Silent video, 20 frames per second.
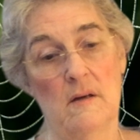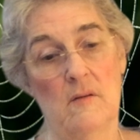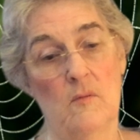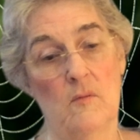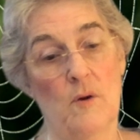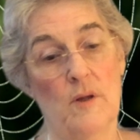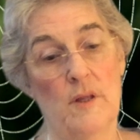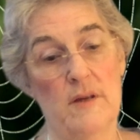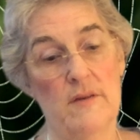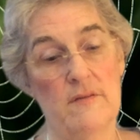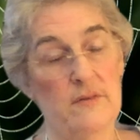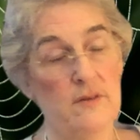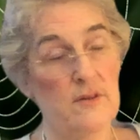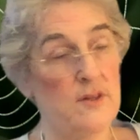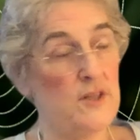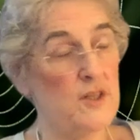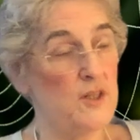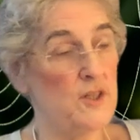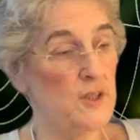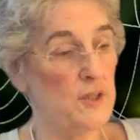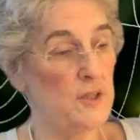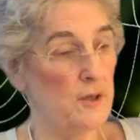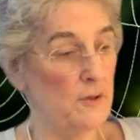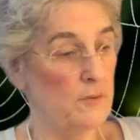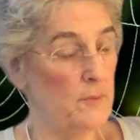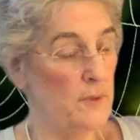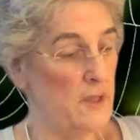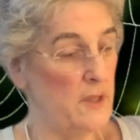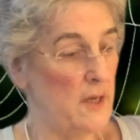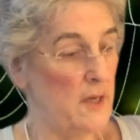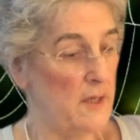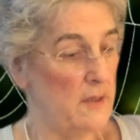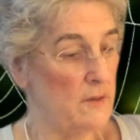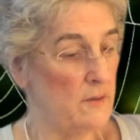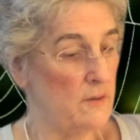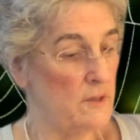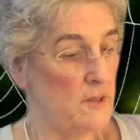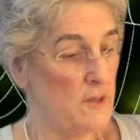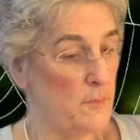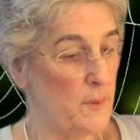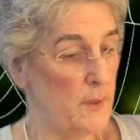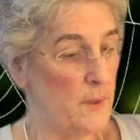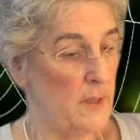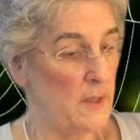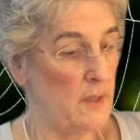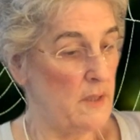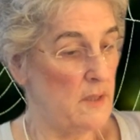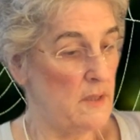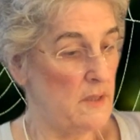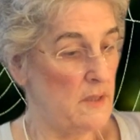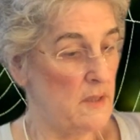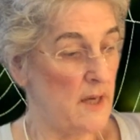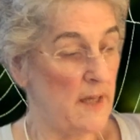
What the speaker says: When they first showed me the outdoor space,